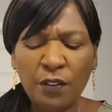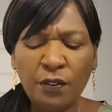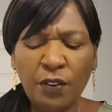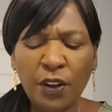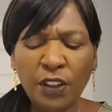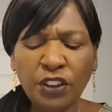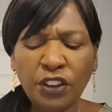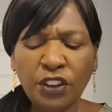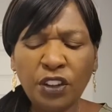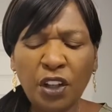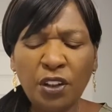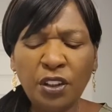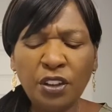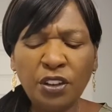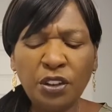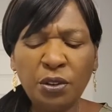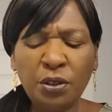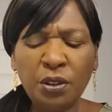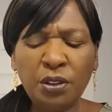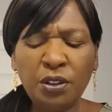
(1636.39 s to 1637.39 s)
Verse
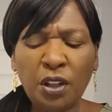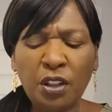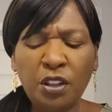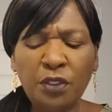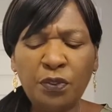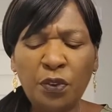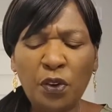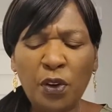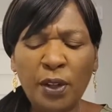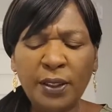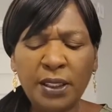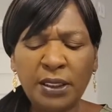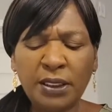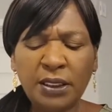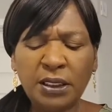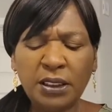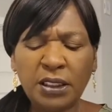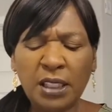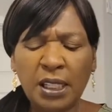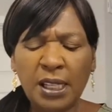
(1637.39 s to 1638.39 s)
32 to 34, and
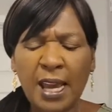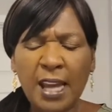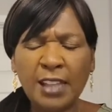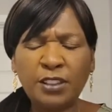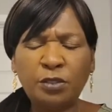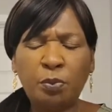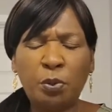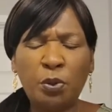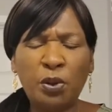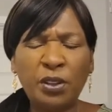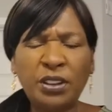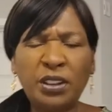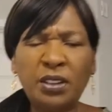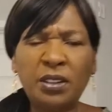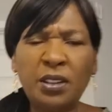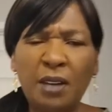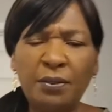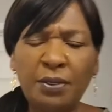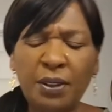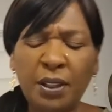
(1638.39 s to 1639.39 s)
this is the last
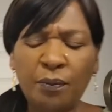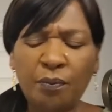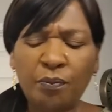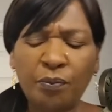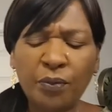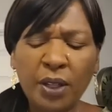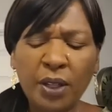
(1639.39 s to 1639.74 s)
portion of it.